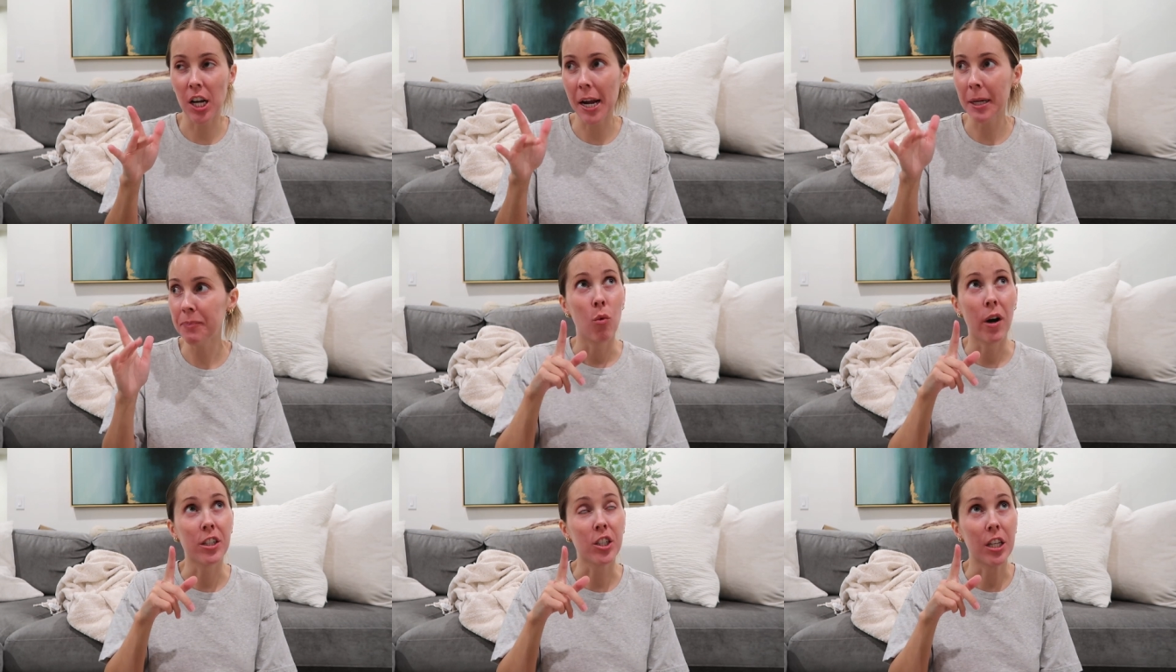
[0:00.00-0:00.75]
night
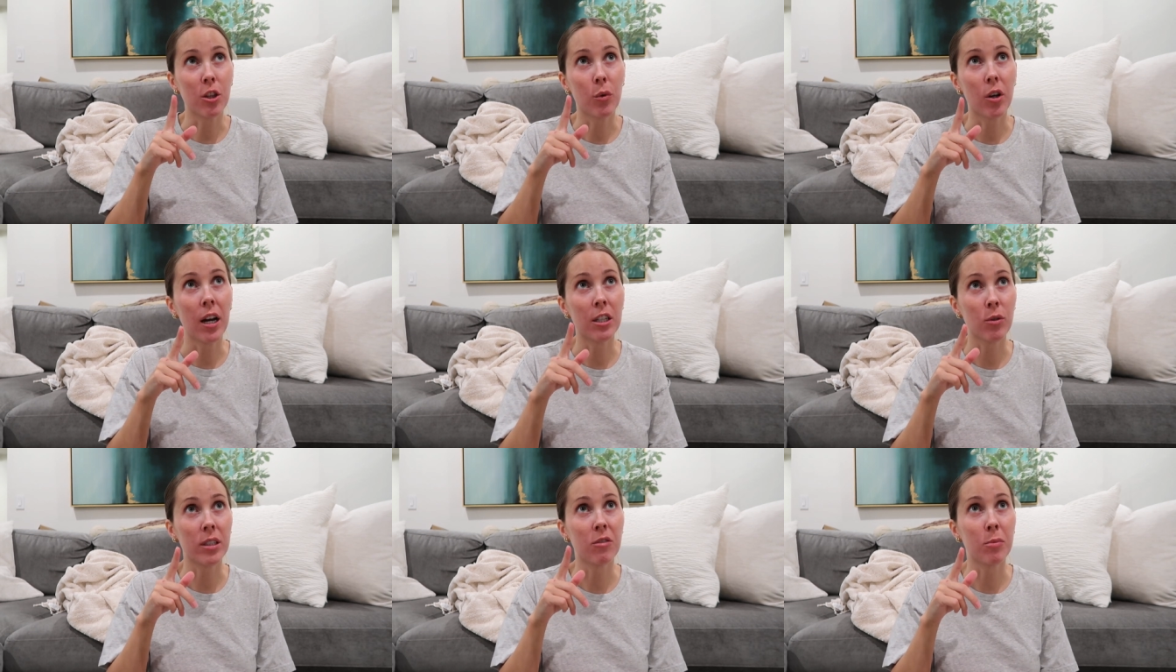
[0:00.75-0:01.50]
watching The Real
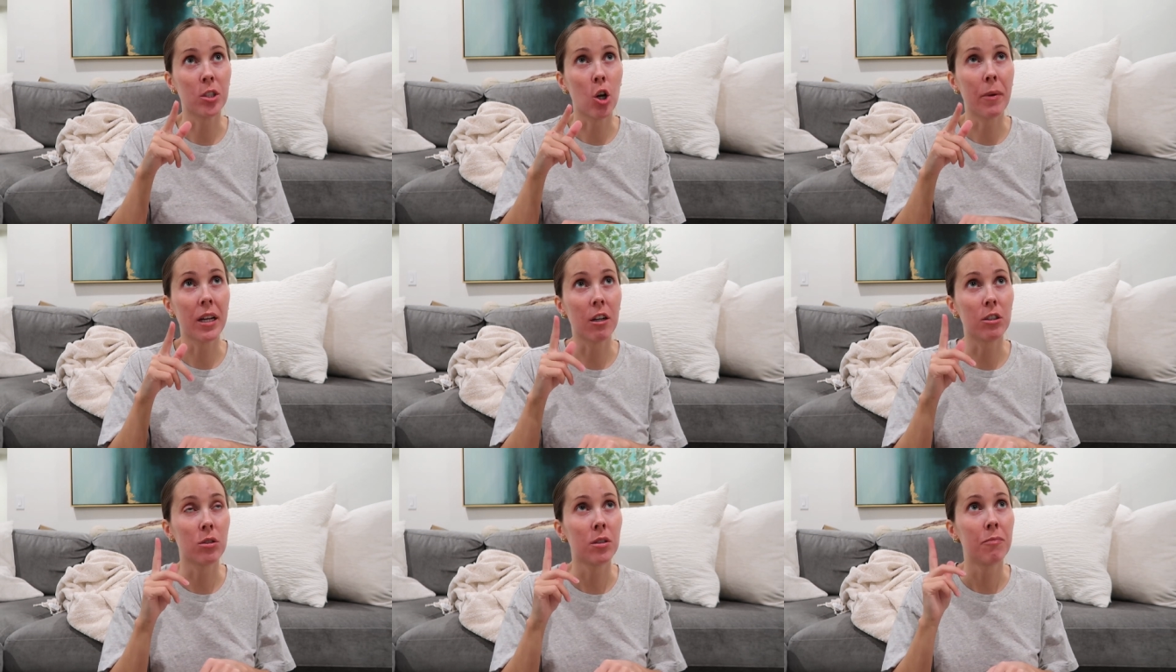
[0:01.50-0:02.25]
Housewives of Potomac.
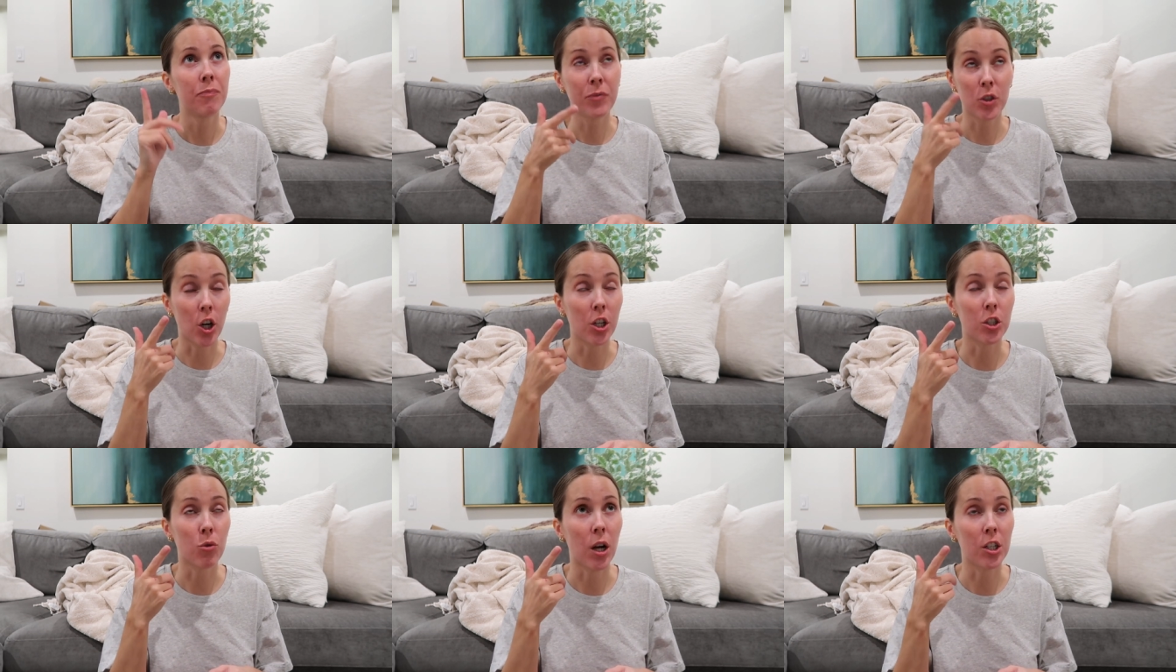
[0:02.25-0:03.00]
I
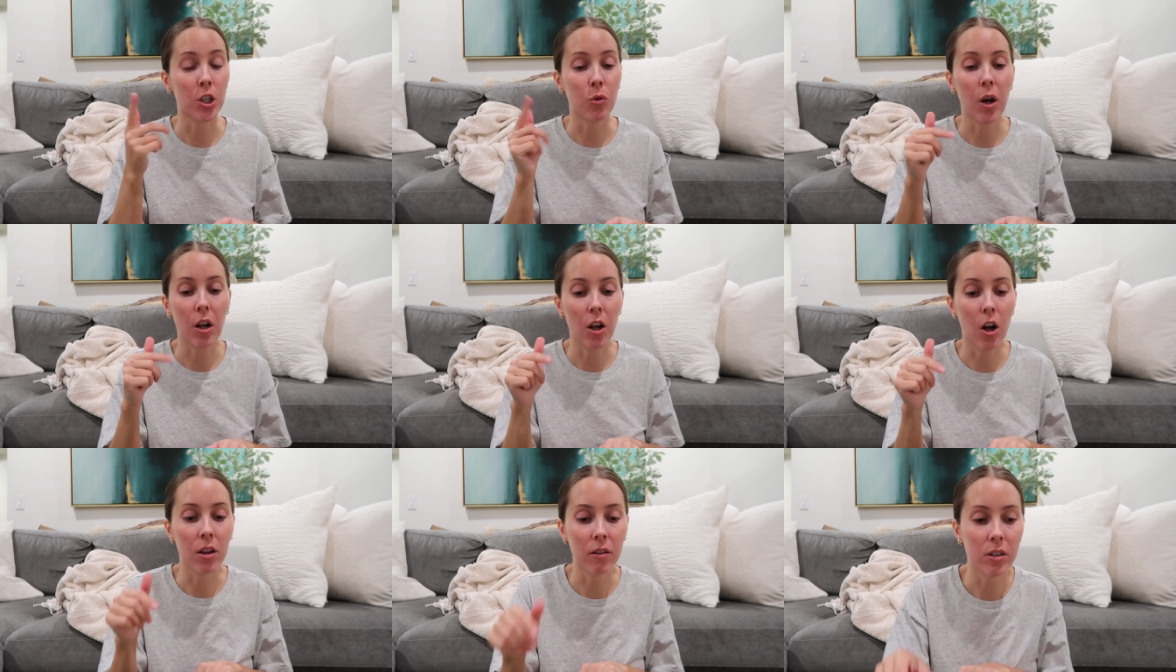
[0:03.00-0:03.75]
started to watch it while
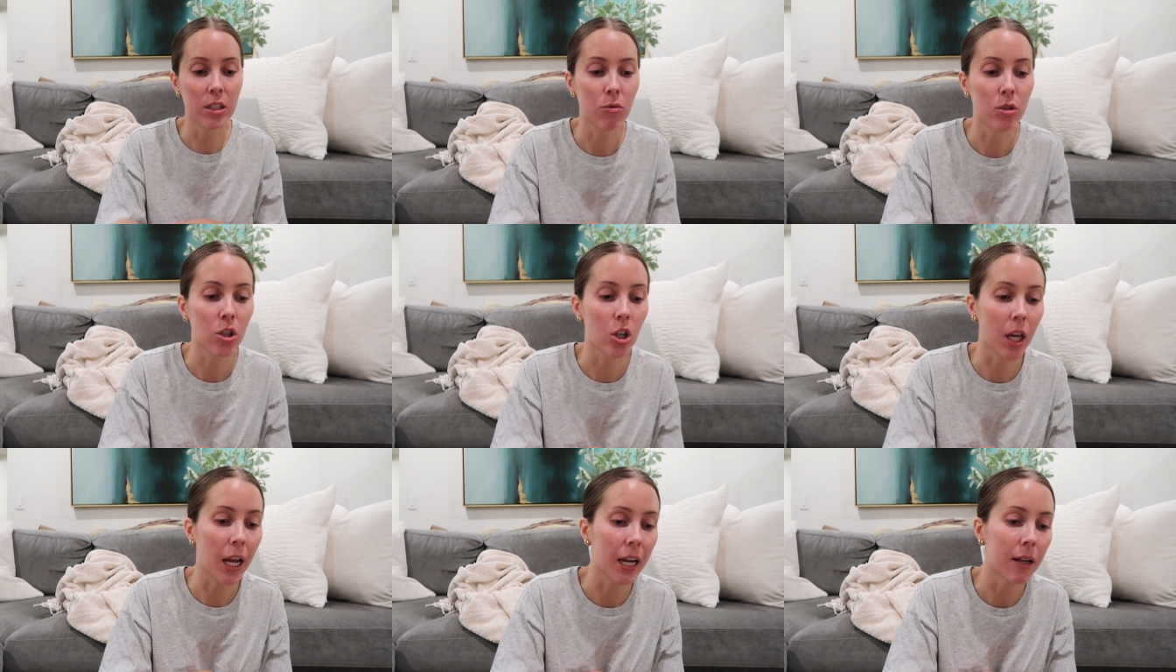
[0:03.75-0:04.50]
all of this was
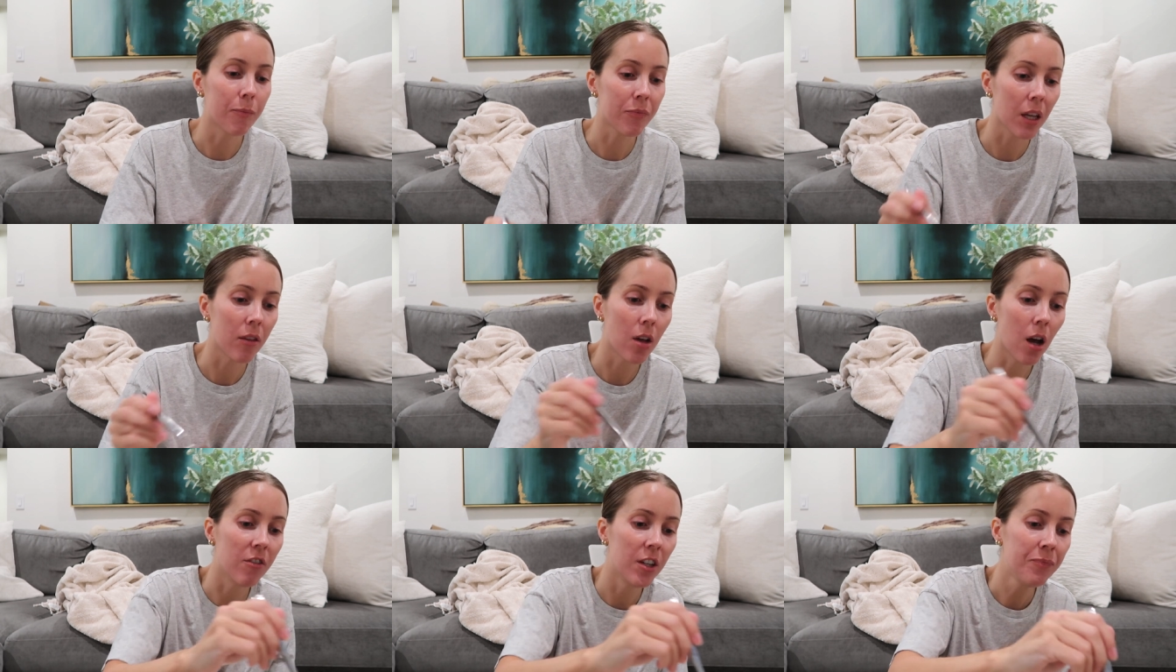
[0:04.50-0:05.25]
cooking in
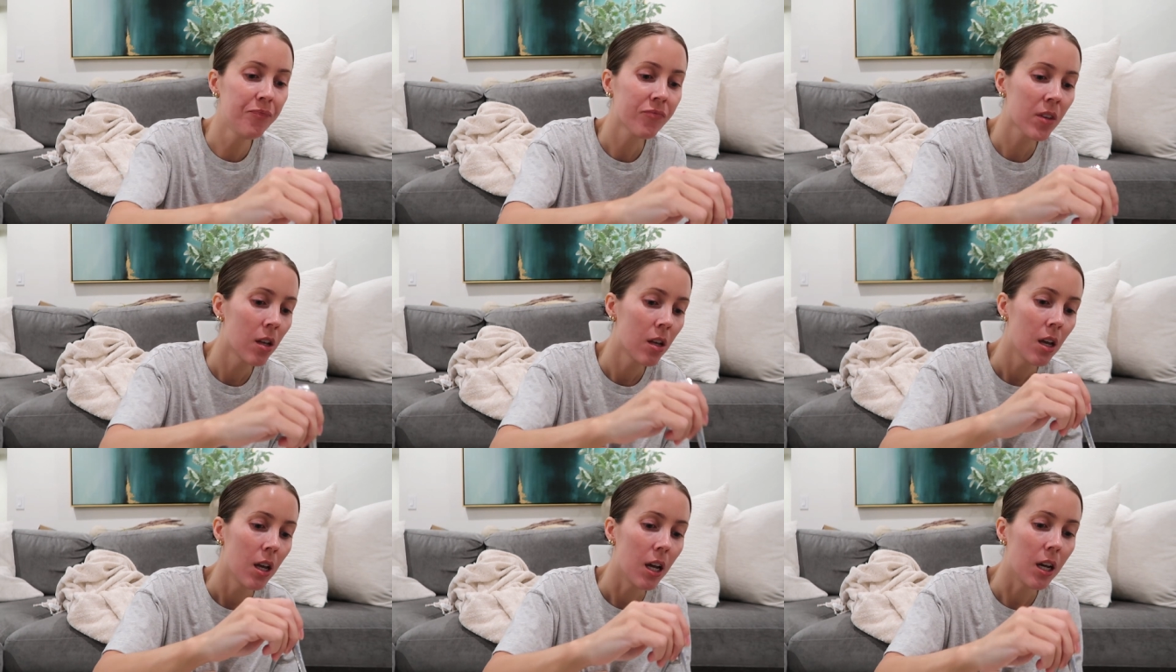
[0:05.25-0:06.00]
the oven.
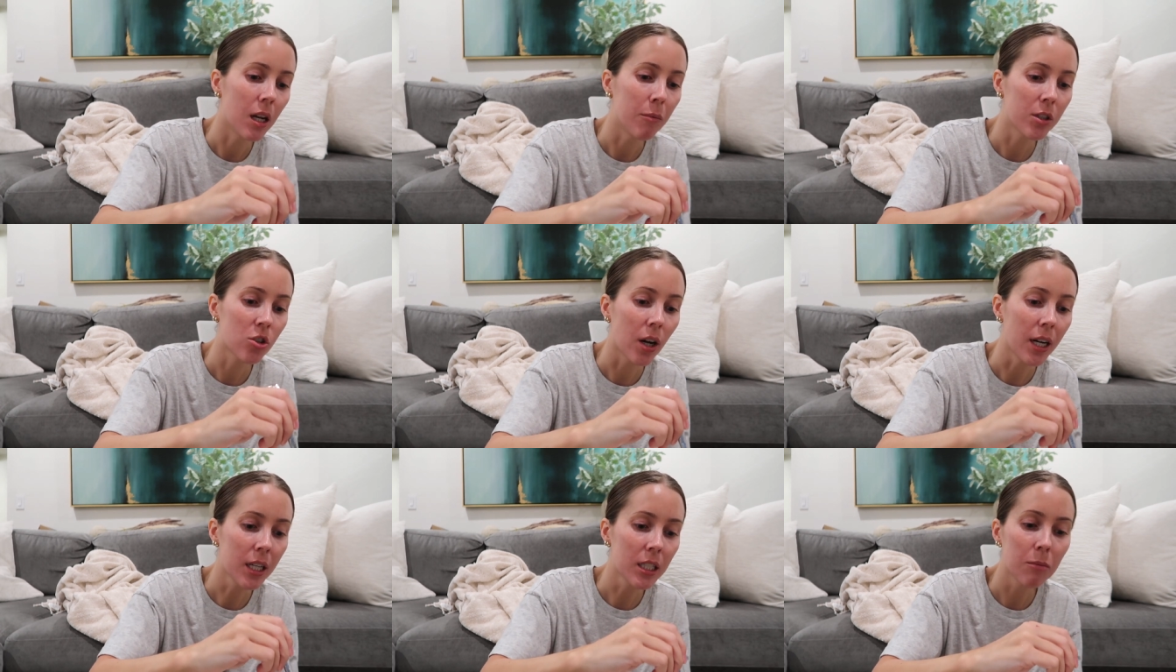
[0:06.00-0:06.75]
And I'm gonna
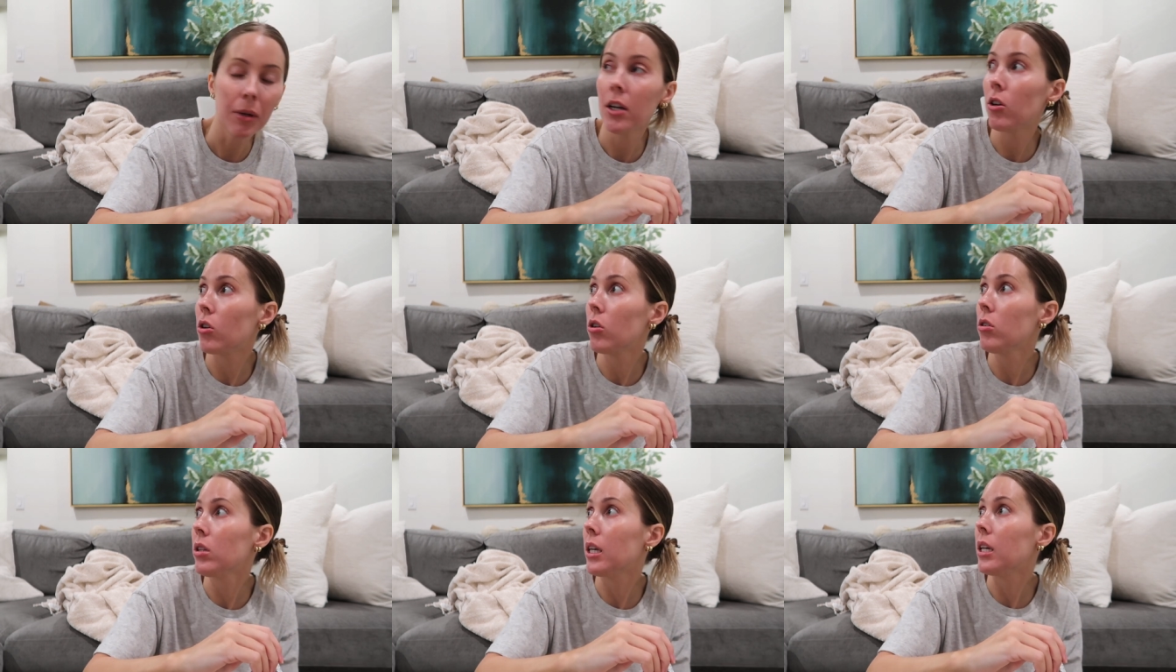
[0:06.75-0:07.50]
try to get to bed
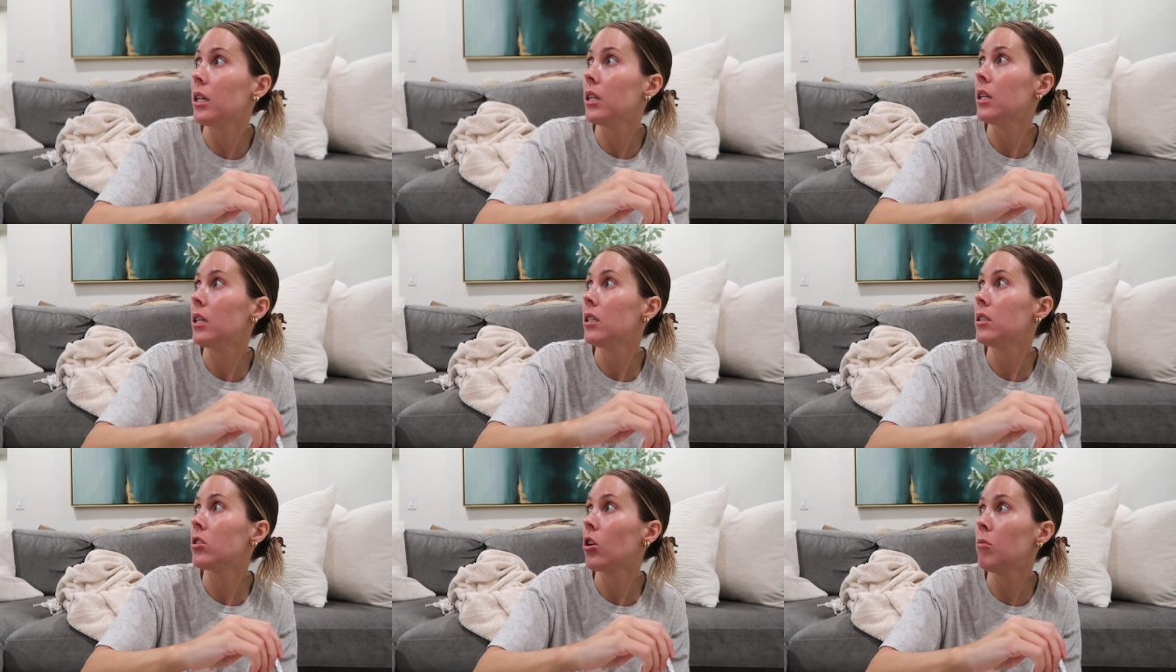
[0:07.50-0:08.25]
early. It
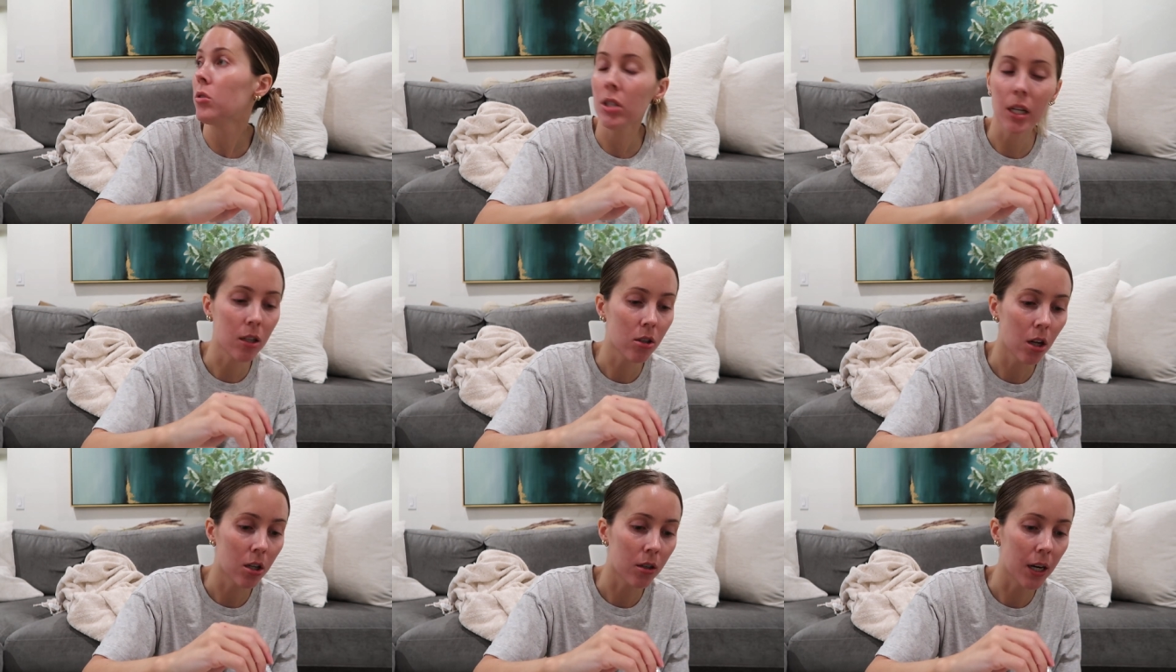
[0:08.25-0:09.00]
is almost eight
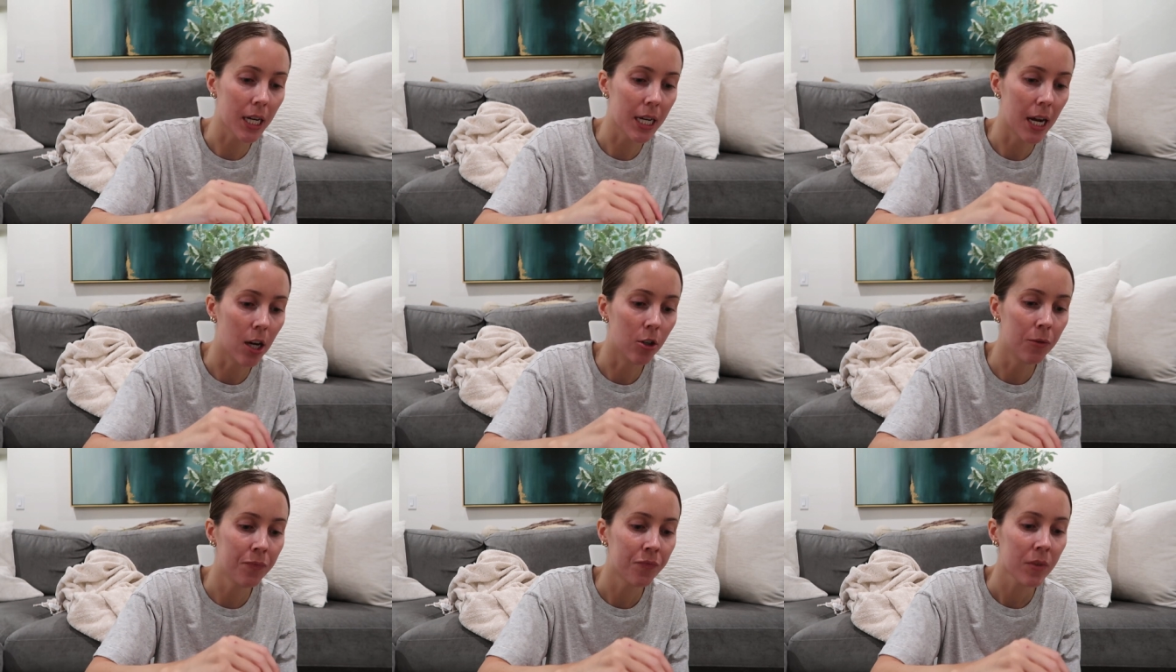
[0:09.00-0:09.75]
o'clock right now.